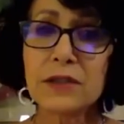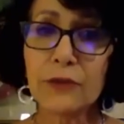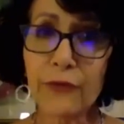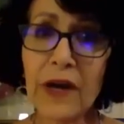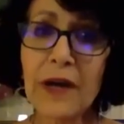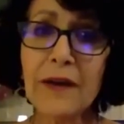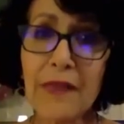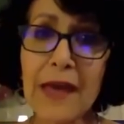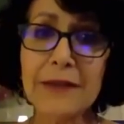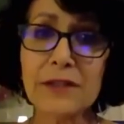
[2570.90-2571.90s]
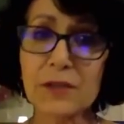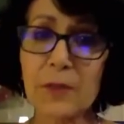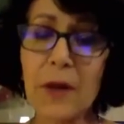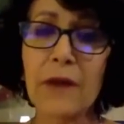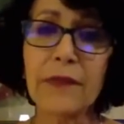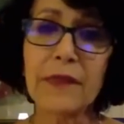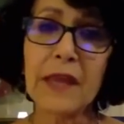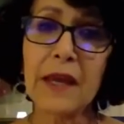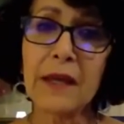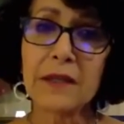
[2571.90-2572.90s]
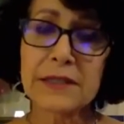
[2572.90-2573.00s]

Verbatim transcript: To find that spot, they